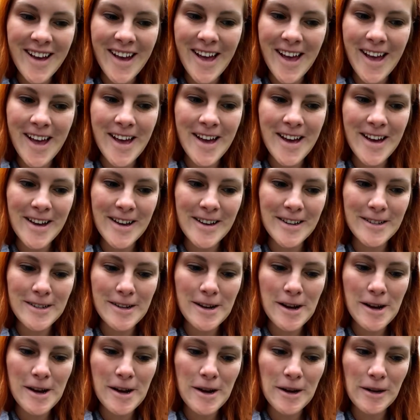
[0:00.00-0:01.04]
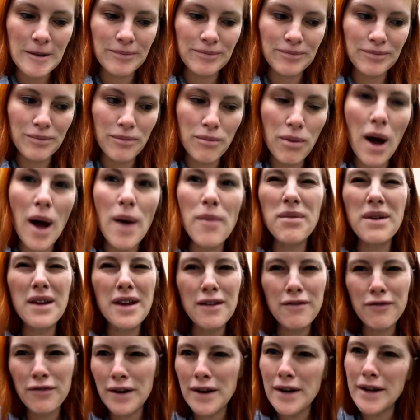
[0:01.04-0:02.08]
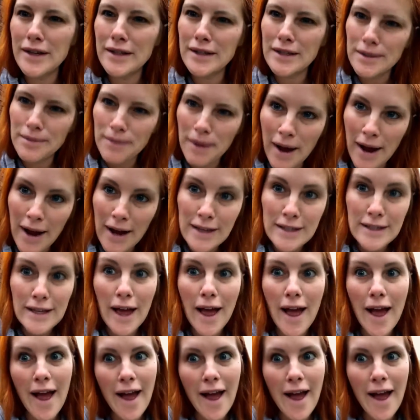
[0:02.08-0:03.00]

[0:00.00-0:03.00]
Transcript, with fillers: And um, pumpkin freaking spice,